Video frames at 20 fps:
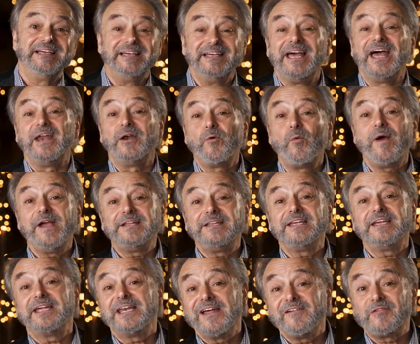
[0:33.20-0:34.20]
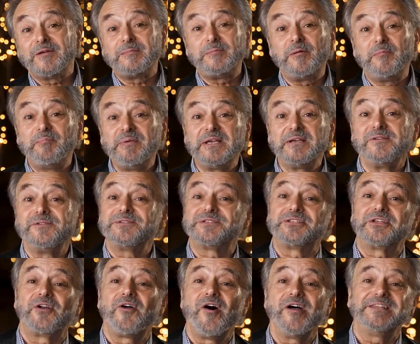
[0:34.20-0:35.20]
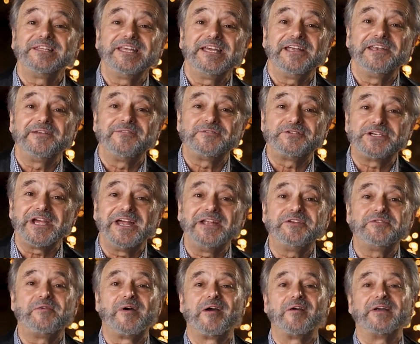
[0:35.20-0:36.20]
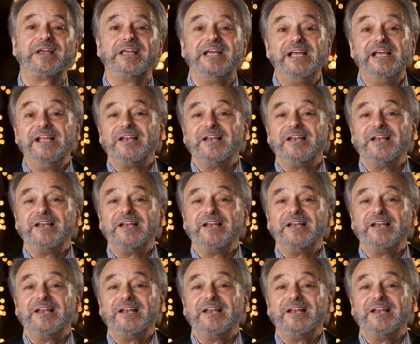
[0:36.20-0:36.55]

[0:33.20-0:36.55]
and await the inevitable bills that haunt the end of January,